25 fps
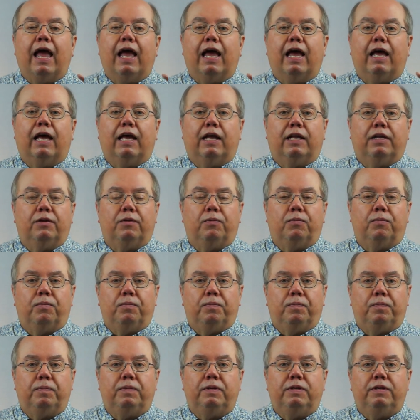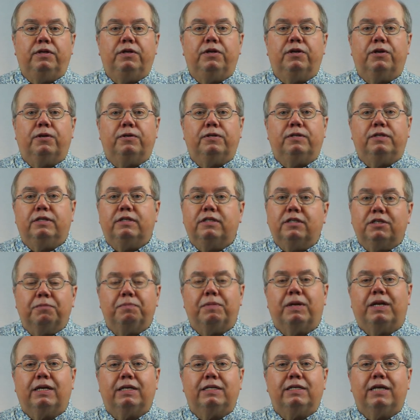and, you know, did
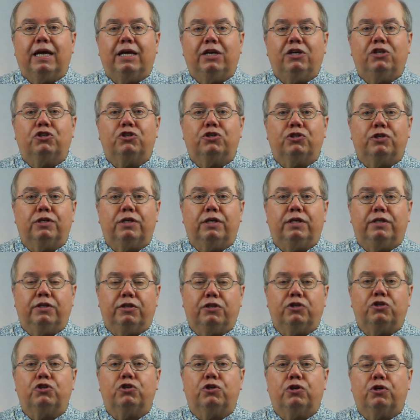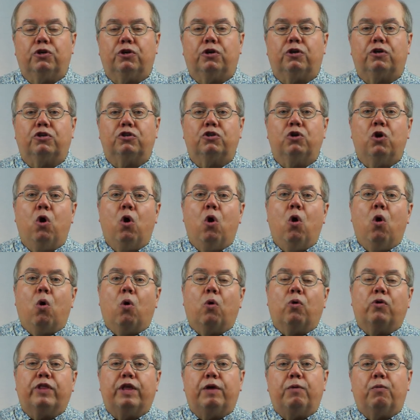some meditation in the church.
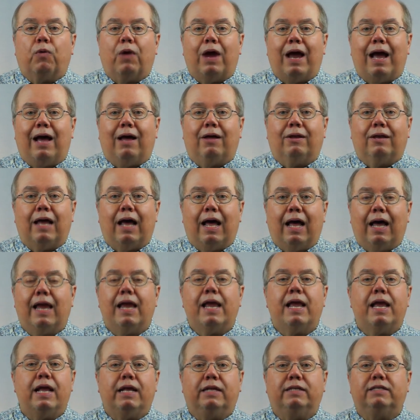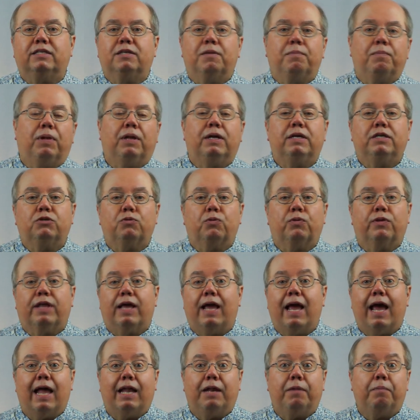Or they were out hiking someplace where
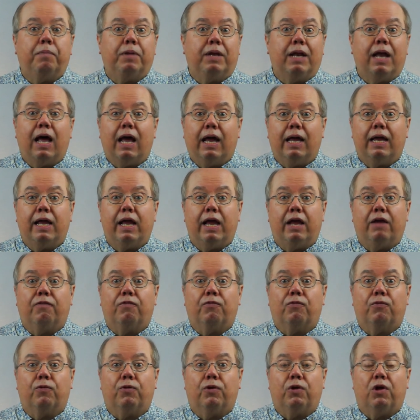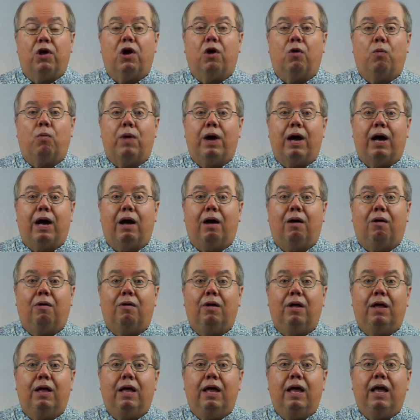they hadn't been hiking for a long
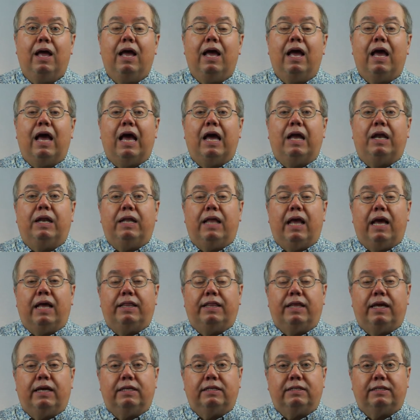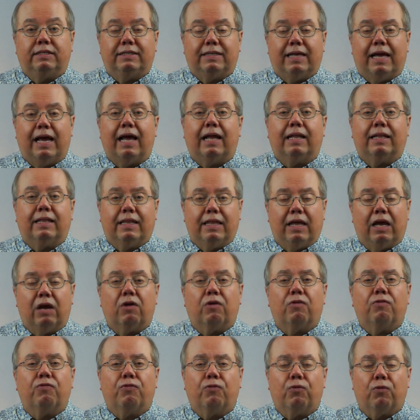while. And, and they sat
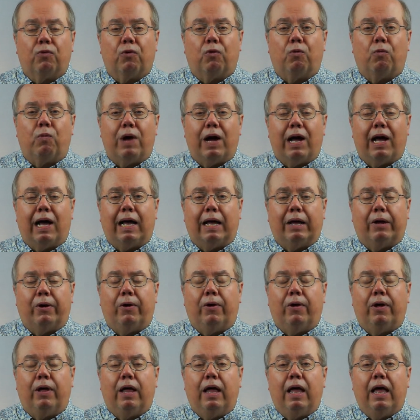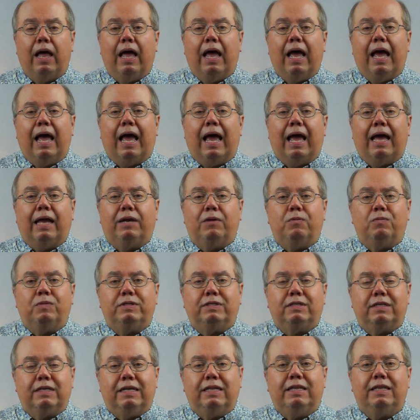there for a while. And it
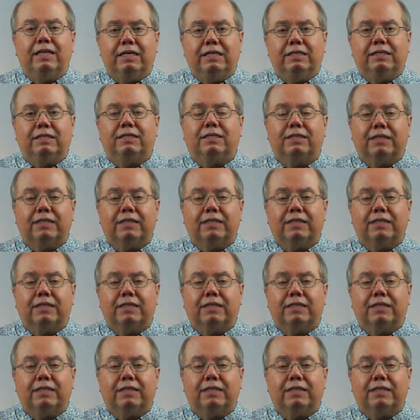was in these